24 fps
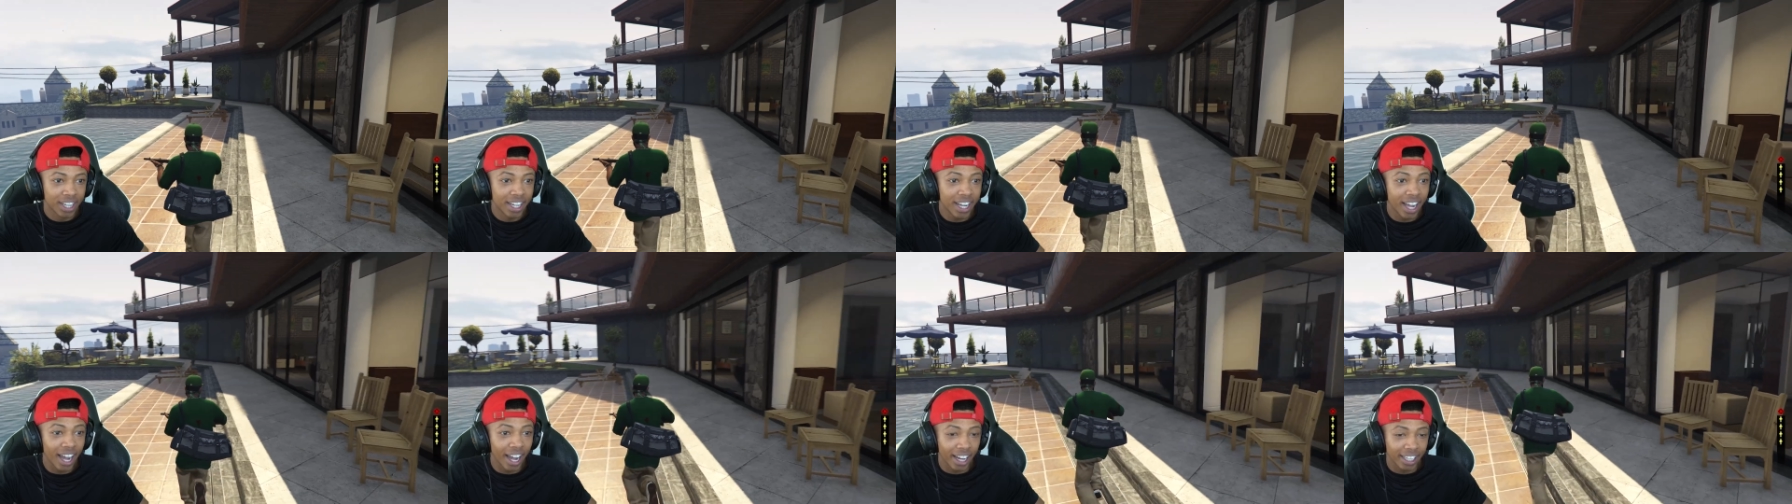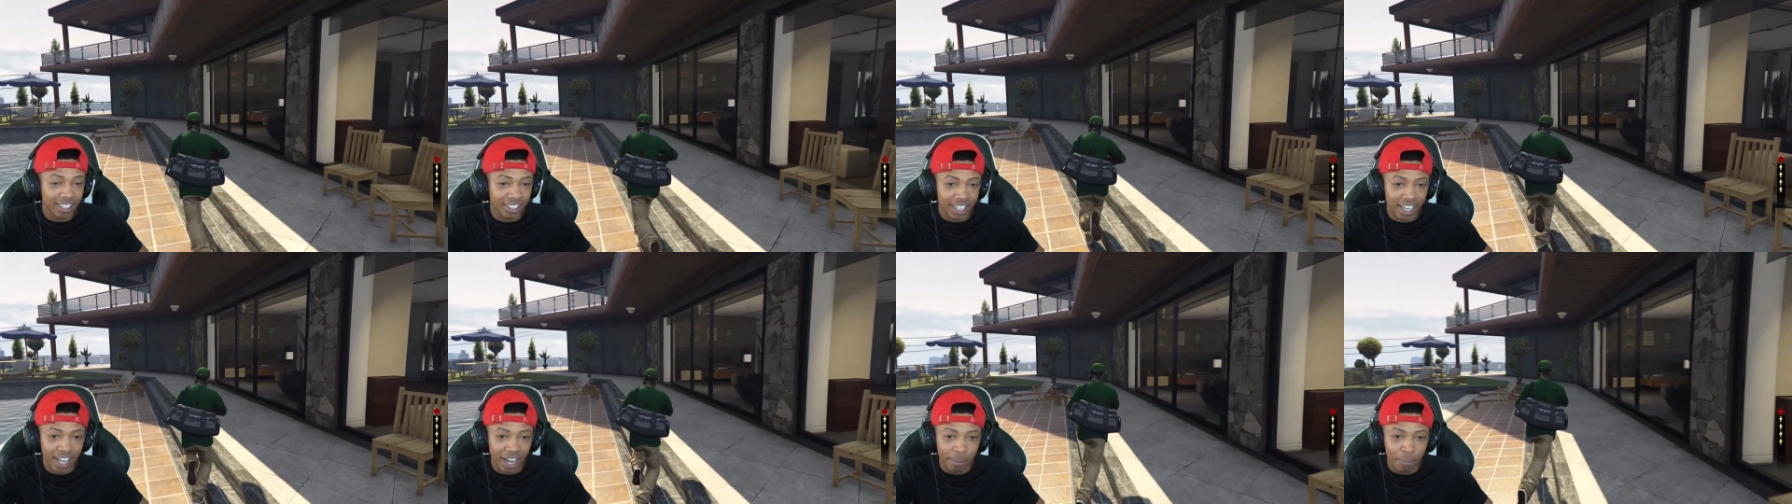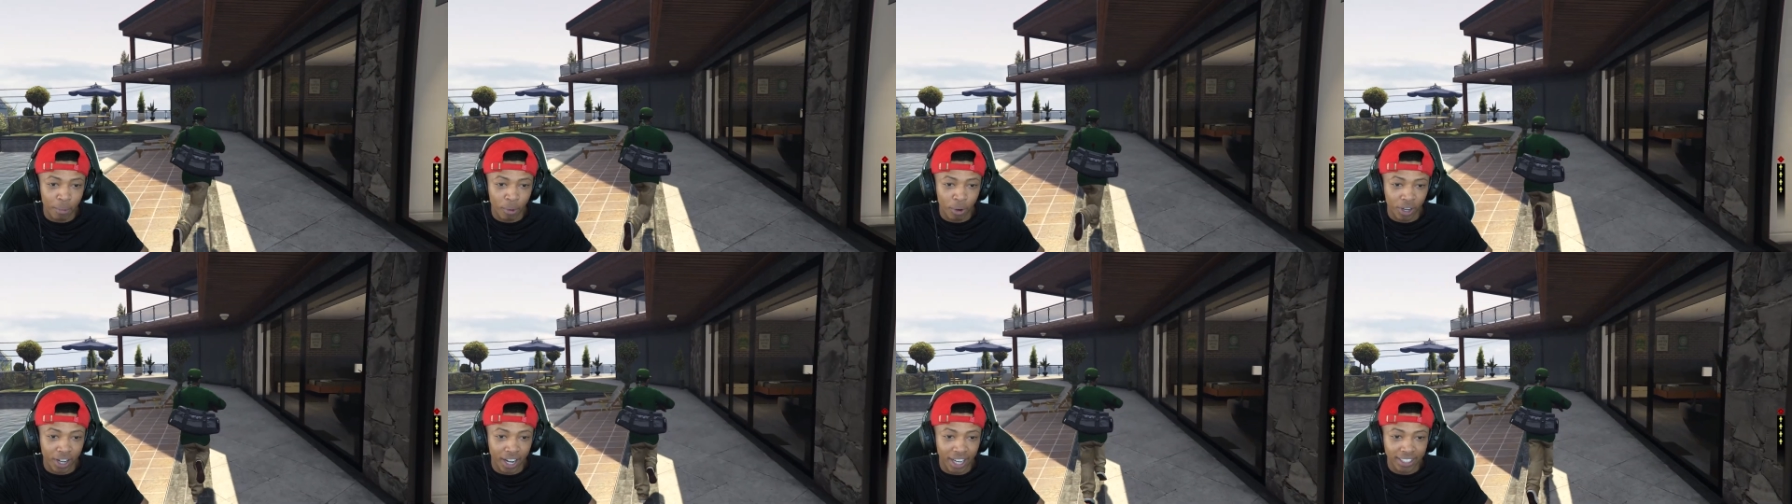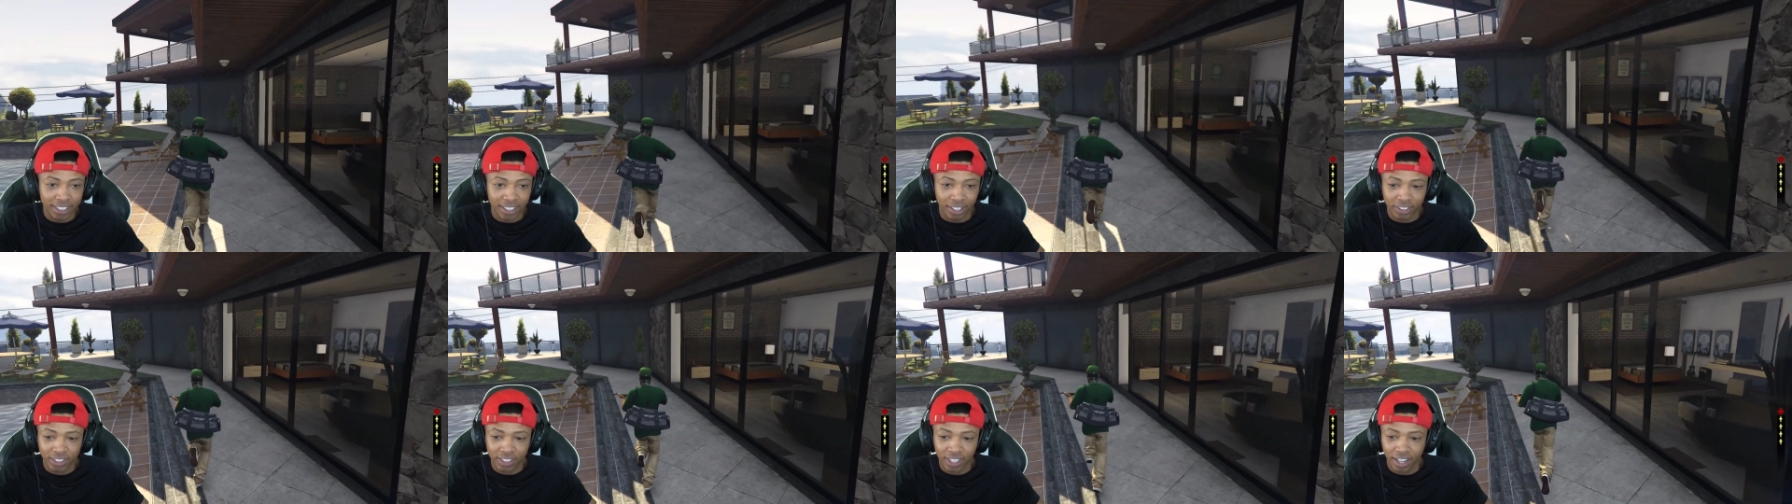He got, he got more
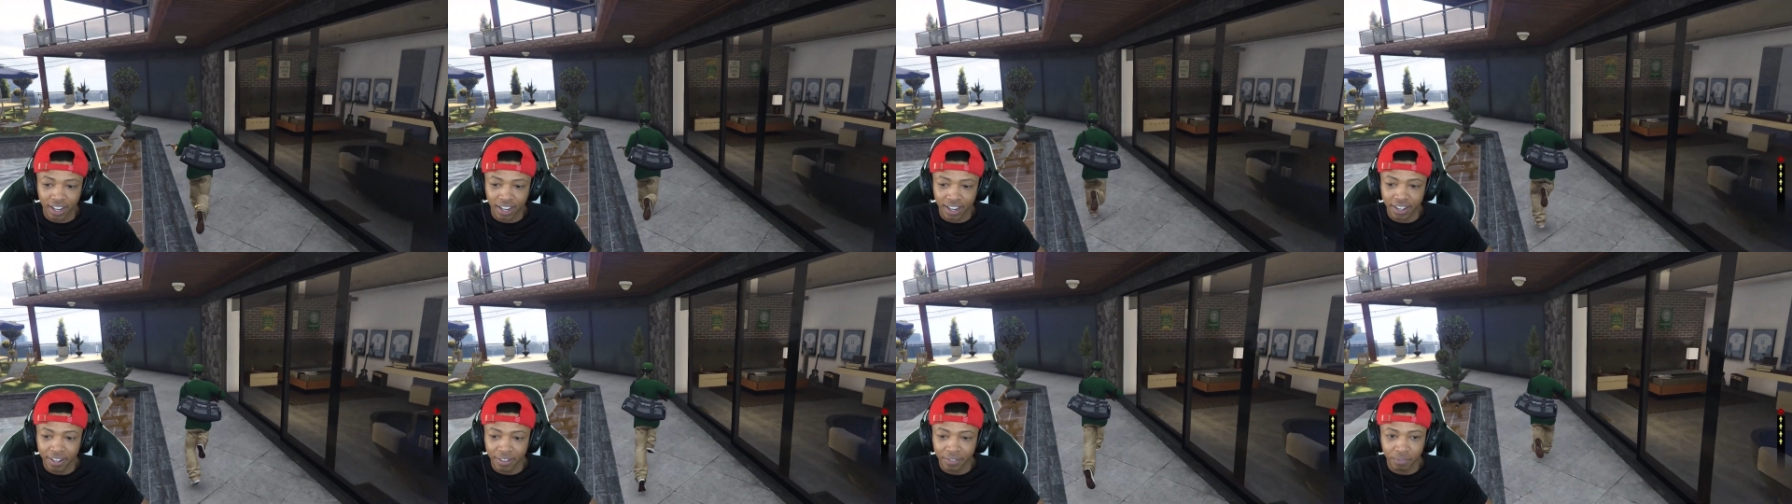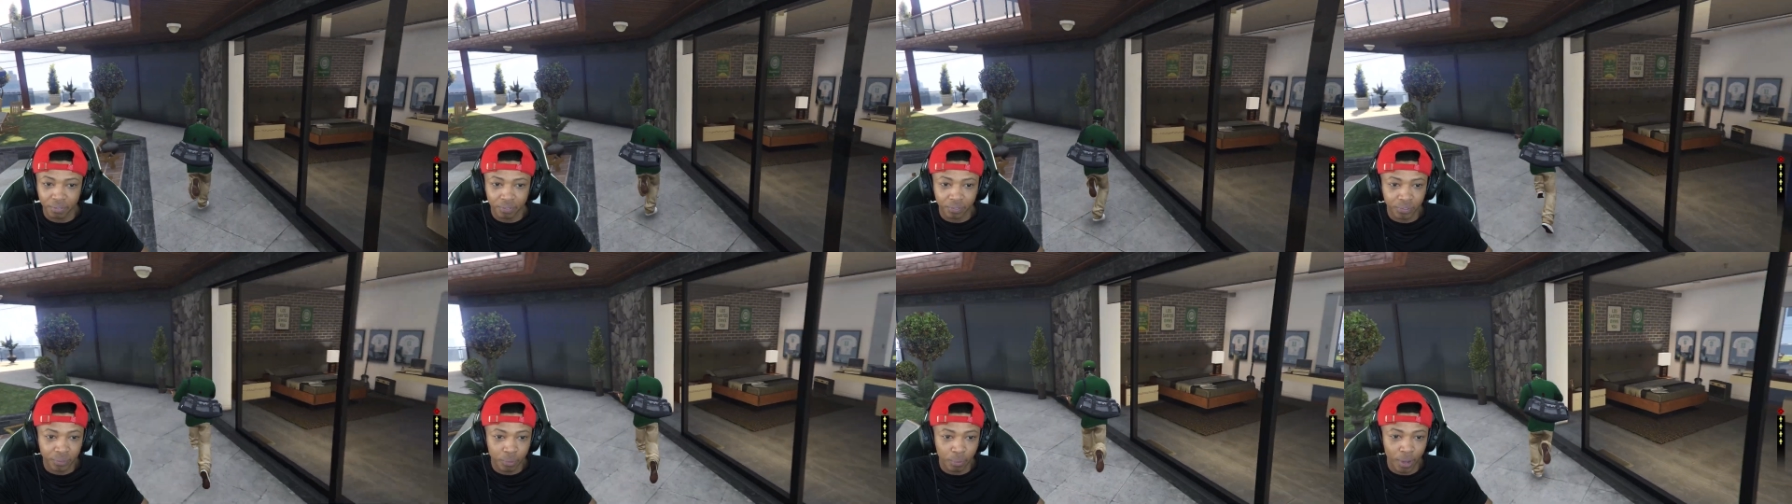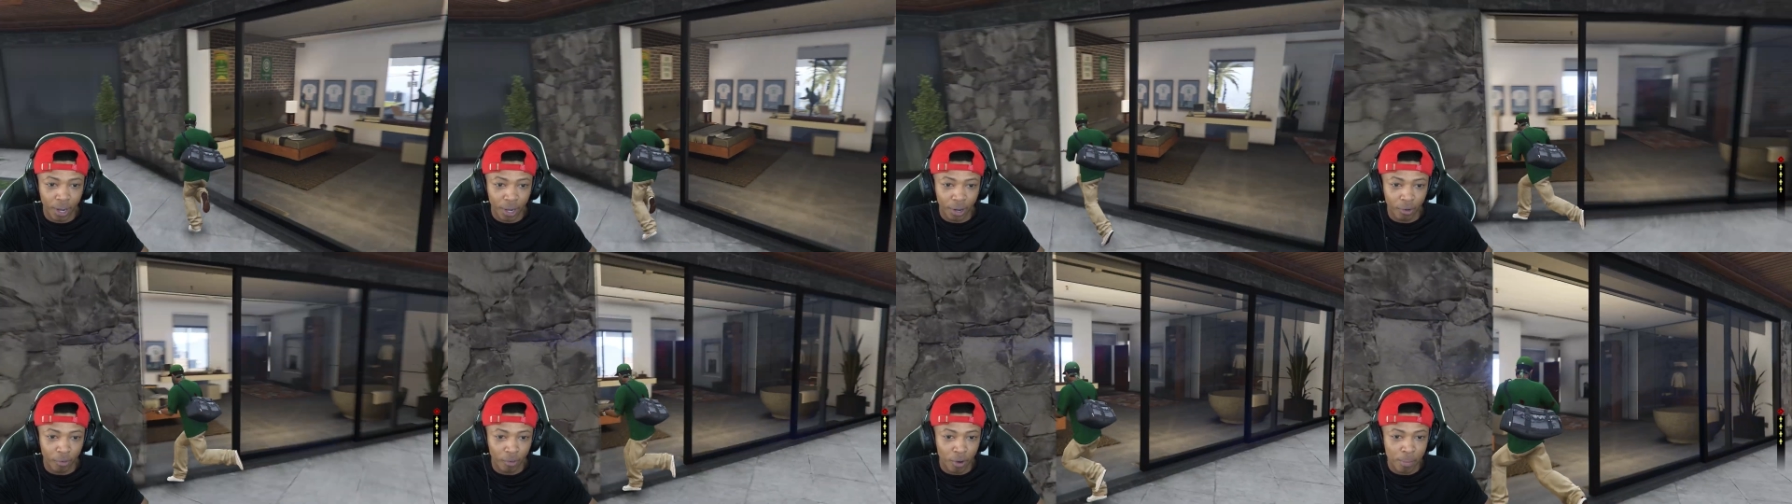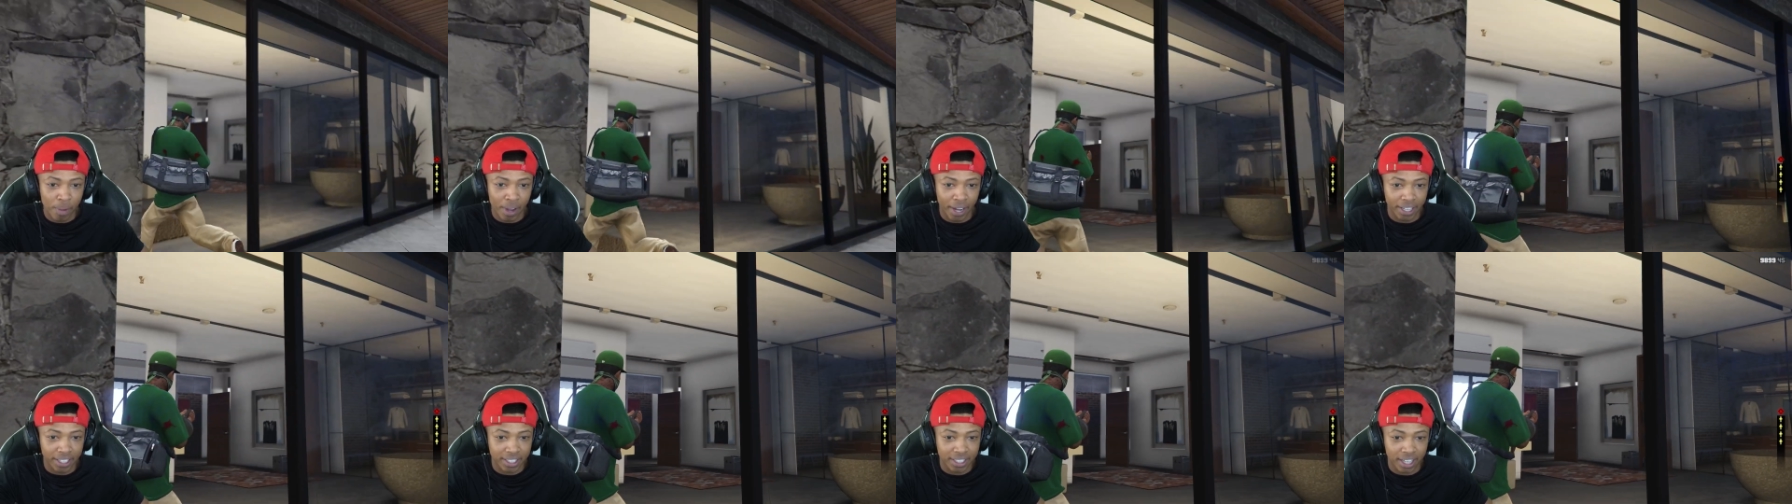guys outside. We gotta go run
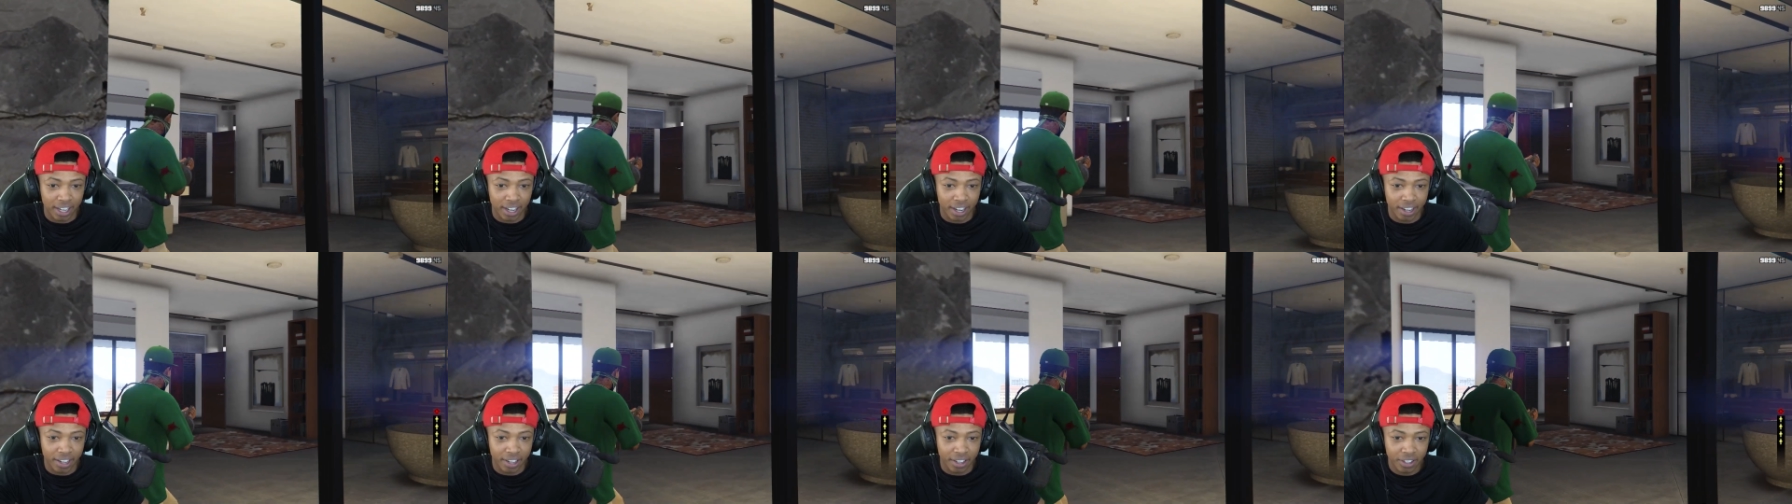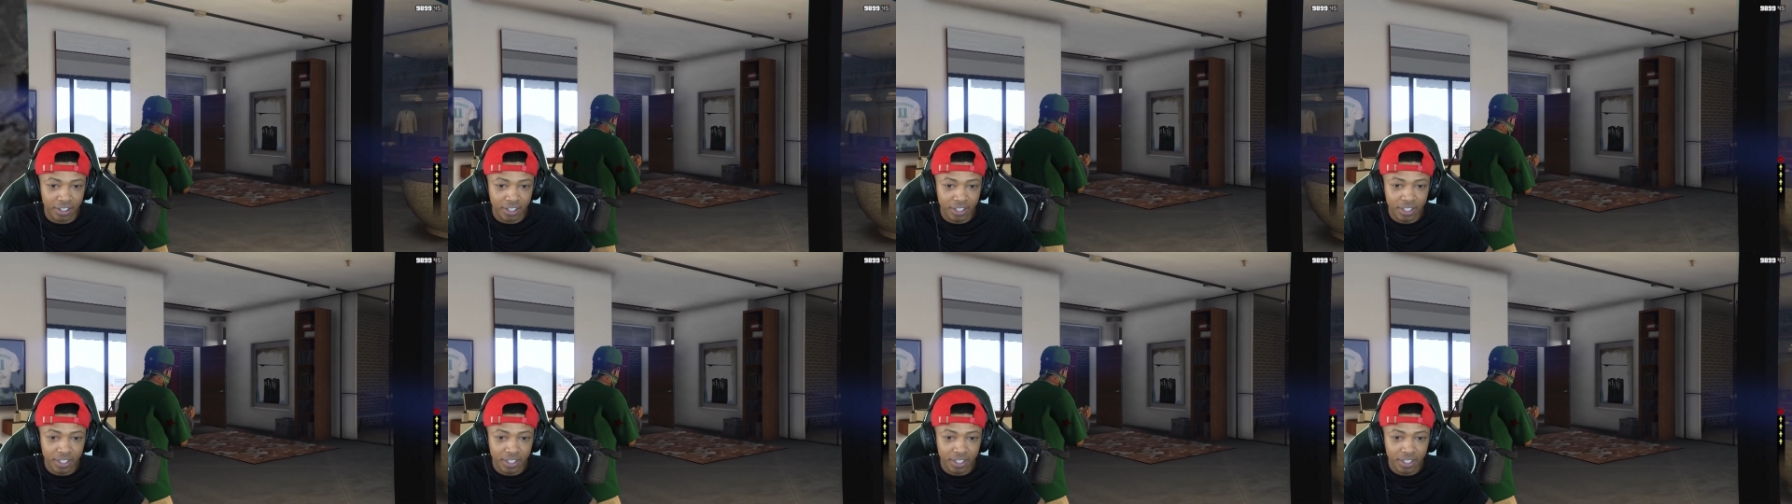back inside.